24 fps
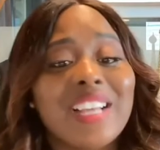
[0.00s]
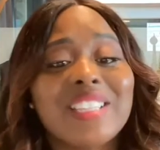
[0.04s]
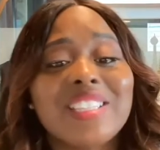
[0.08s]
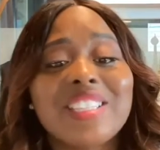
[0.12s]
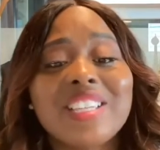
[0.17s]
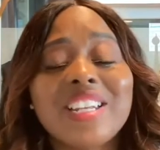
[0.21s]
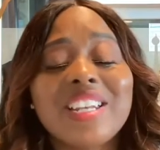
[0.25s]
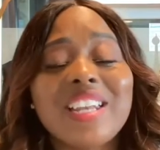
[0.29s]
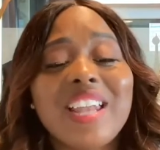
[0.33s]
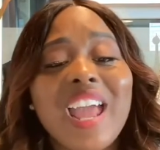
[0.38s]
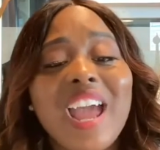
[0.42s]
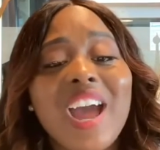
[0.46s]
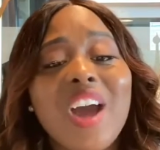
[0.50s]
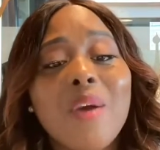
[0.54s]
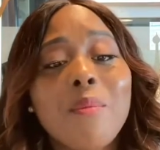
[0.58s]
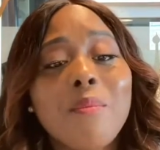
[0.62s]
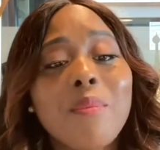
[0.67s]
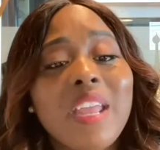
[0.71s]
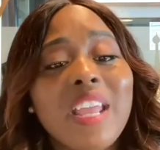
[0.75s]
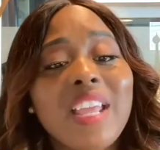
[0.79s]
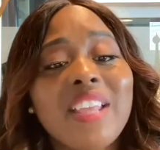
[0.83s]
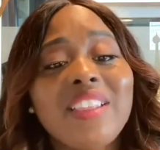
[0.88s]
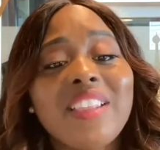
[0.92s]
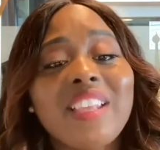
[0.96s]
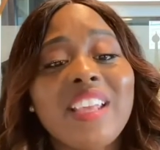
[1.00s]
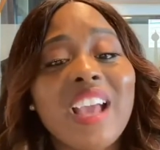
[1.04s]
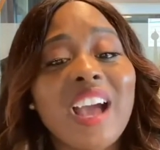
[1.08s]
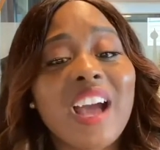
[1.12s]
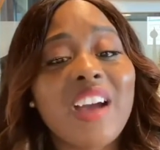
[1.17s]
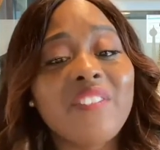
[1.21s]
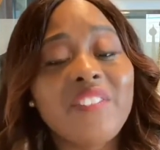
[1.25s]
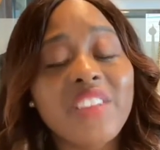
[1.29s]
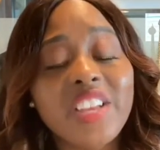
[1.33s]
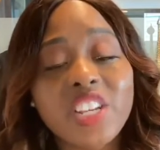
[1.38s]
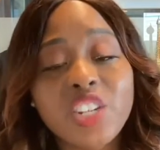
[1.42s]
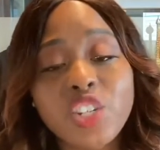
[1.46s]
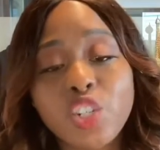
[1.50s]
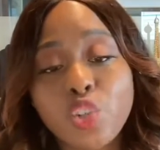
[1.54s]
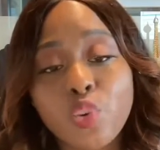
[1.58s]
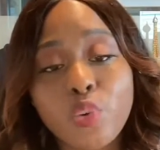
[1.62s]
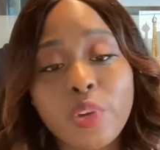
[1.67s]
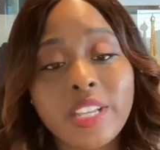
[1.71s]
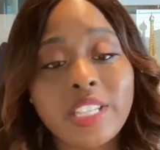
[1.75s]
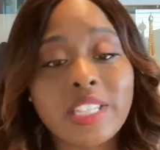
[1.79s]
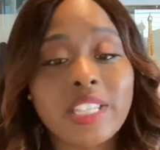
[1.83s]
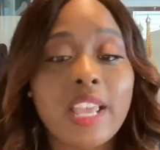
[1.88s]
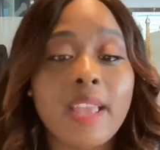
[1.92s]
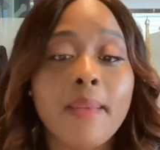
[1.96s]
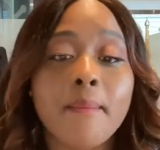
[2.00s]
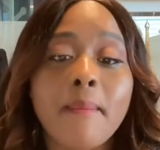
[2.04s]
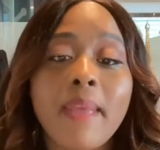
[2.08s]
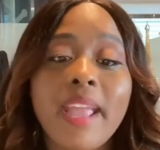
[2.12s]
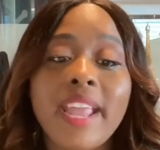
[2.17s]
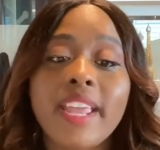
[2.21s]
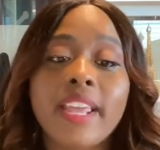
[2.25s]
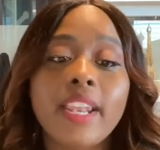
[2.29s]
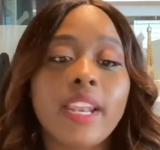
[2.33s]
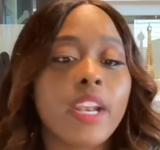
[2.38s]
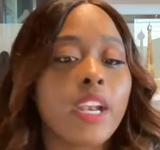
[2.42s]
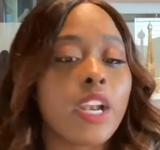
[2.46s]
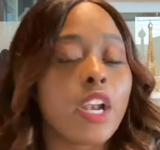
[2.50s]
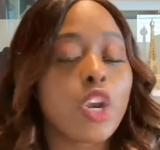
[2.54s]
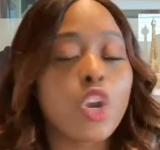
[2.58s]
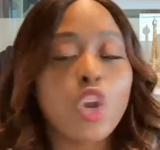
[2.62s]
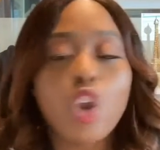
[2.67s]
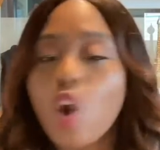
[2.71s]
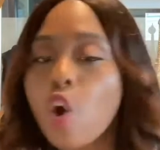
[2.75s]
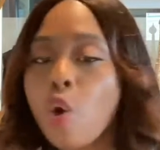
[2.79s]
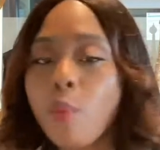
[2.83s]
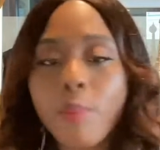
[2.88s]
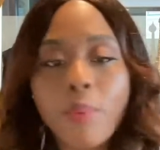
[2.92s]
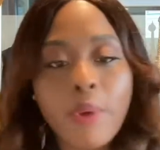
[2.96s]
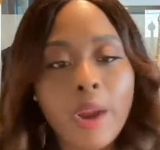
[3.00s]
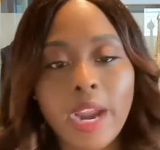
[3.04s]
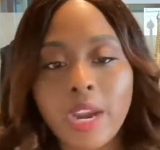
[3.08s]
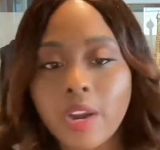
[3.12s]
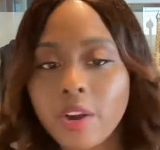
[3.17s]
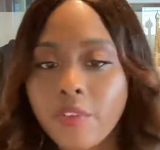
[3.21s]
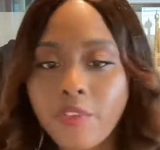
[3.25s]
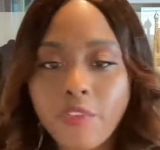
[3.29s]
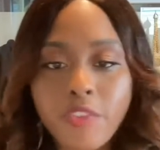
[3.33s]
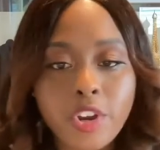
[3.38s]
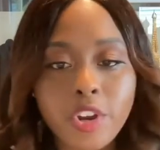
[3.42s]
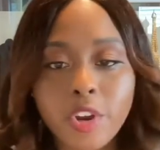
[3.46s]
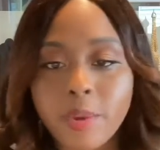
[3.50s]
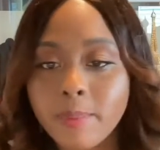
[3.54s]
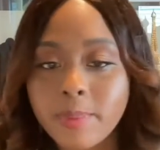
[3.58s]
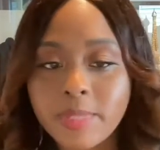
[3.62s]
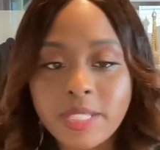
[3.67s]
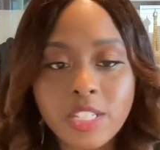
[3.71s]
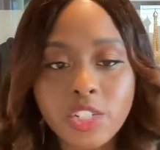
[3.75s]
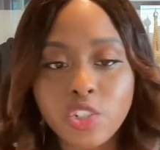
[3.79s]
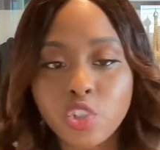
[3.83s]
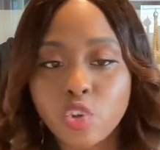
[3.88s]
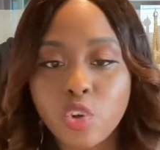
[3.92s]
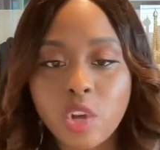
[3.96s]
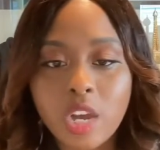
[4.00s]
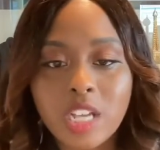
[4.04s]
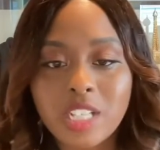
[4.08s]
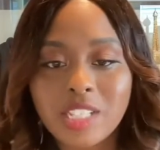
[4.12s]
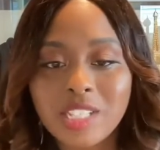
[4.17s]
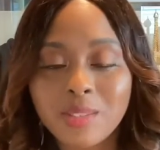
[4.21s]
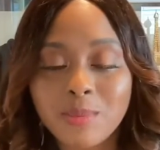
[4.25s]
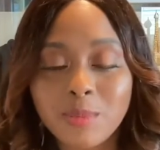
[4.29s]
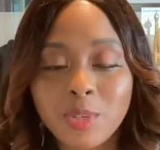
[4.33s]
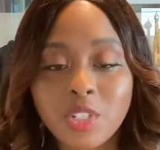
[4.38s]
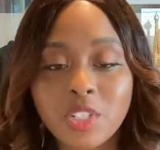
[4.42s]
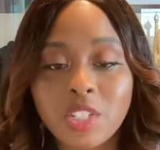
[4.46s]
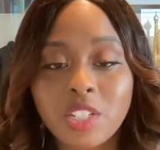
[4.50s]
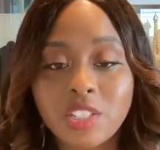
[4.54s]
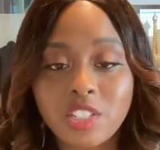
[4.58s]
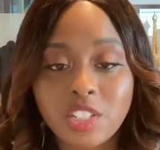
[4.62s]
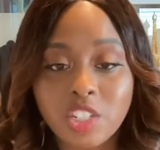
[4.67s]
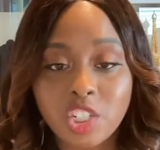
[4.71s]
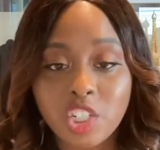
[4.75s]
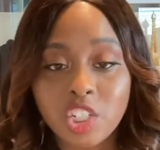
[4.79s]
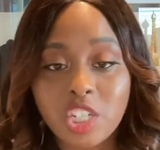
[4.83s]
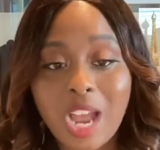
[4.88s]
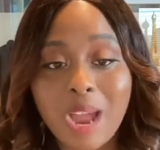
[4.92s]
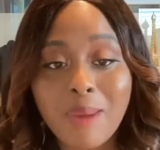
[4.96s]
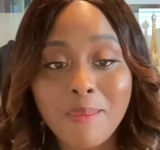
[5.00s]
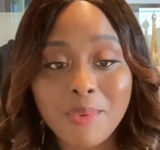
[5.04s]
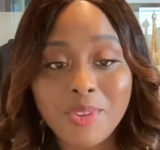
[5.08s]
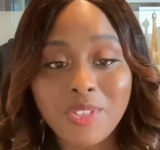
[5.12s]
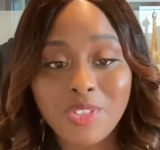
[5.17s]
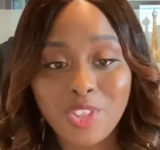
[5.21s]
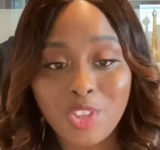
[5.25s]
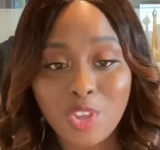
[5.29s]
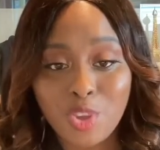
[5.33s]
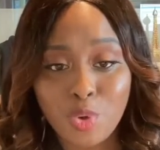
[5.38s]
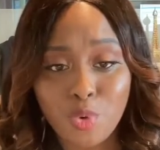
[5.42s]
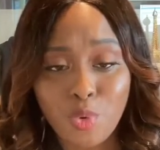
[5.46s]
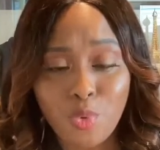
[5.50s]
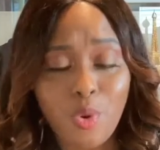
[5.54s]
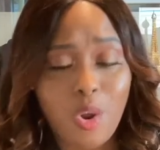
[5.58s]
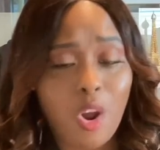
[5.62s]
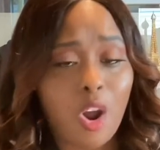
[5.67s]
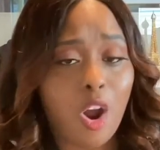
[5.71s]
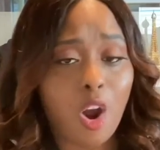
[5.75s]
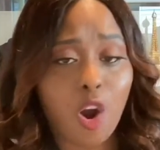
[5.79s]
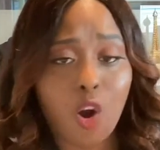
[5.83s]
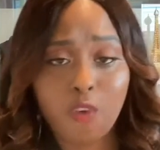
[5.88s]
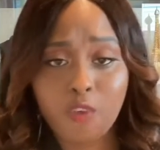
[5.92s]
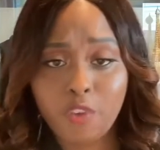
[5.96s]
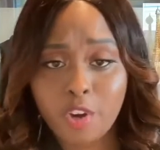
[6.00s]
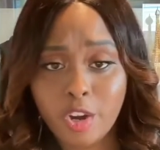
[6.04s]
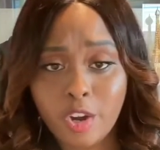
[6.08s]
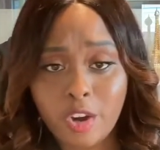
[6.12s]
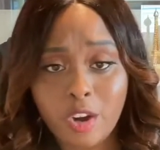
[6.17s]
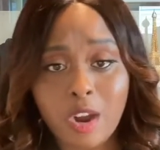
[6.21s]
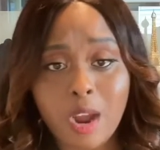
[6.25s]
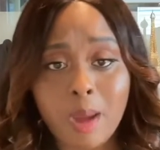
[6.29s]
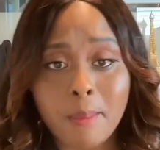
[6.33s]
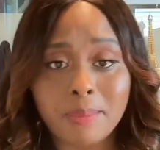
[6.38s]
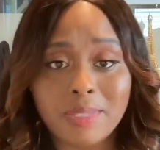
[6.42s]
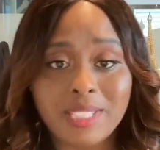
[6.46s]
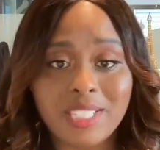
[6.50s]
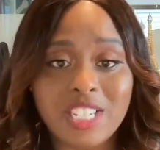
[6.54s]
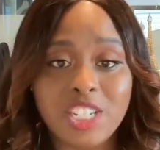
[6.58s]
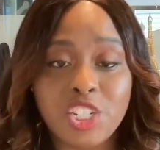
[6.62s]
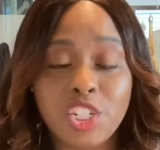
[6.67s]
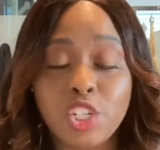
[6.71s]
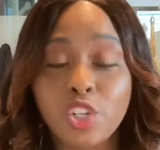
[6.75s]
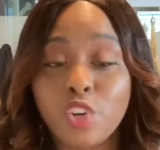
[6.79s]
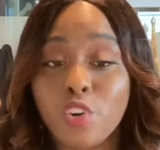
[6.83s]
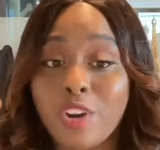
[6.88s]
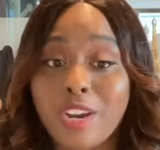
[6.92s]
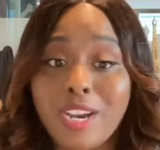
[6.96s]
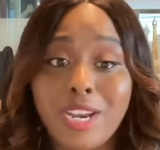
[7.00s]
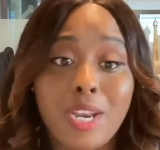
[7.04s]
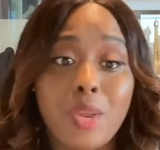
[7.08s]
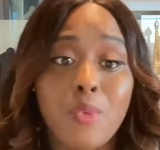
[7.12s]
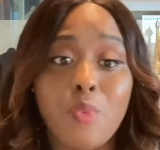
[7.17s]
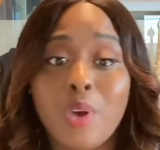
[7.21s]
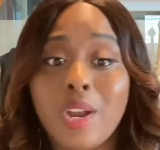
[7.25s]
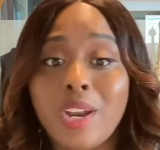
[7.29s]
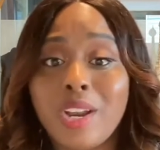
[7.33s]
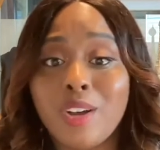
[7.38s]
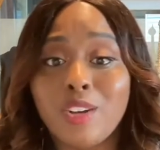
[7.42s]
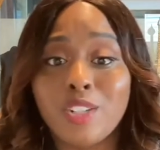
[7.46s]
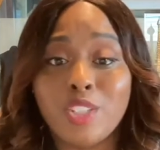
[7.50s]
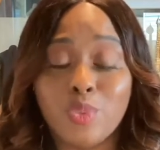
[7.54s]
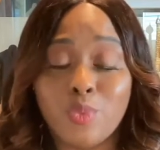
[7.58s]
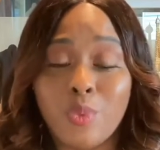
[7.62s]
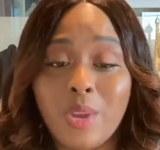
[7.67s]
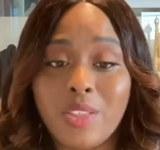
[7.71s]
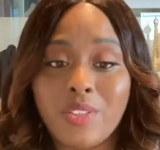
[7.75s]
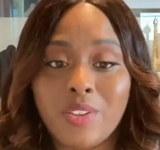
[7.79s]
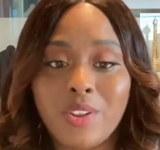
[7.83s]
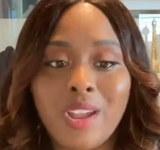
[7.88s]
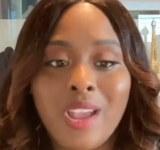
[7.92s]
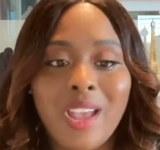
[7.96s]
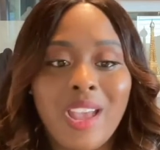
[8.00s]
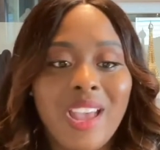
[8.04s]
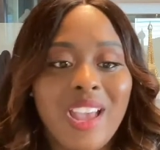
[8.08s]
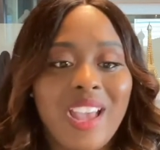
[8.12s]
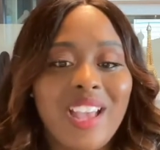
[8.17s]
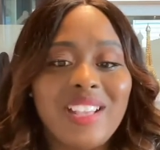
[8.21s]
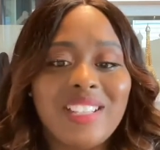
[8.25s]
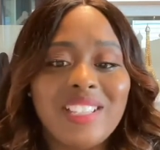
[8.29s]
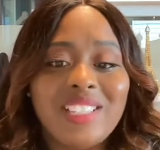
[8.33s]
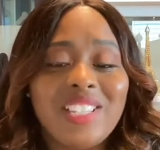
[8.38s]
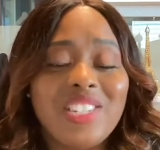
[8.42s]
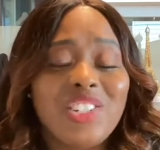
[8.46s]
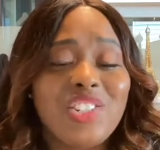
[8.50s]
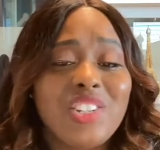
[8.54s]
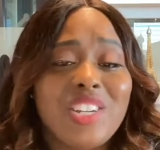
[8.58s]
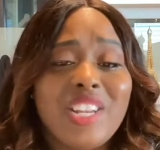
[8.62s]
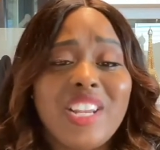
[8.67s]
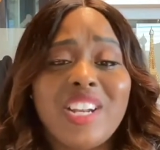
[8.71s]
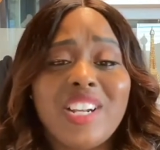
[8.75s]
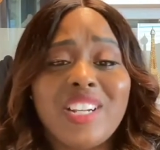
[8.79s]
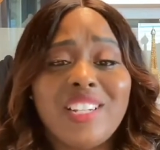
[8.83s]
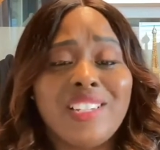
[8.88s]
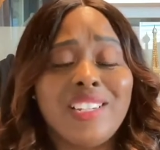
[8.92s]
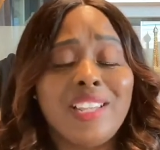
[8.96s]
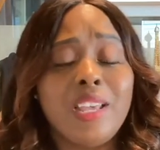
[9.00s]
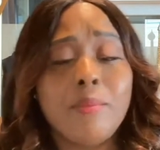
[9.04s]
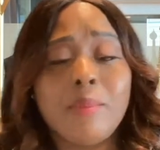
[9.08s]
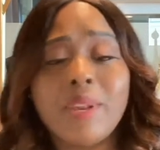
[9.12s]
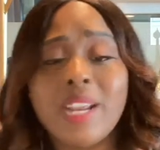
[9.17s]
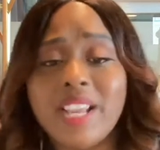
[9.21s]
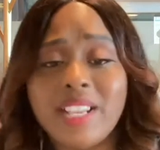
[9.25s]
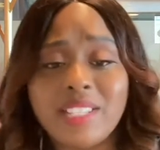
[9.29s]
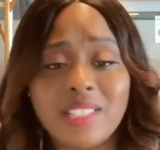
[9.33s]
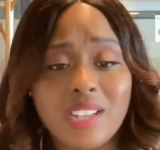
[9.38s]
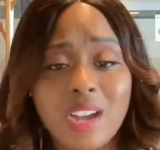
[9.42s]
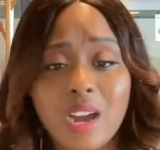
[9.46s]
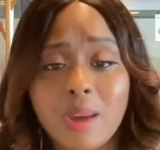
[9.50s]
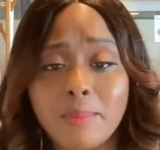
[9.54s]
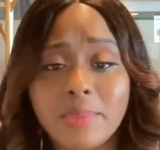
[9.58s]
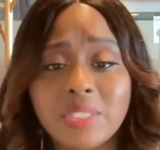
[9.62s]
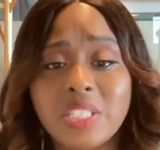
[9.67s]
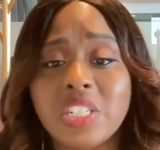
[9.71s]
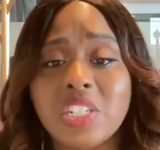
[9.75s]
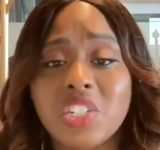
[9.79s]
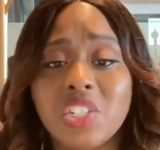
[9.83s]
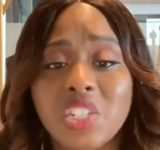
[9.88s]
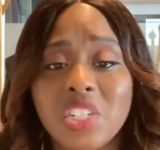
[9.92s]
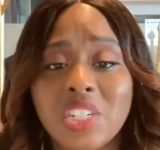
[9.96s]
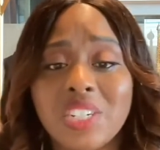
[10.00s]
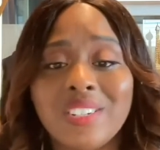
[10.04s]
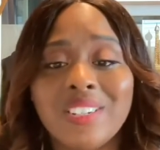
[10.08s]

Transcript: To now being the obvious choice and making it a no brainer for your potential customers to shop with you over your competition or anyone else, rather. Essentially, it eliminates competition.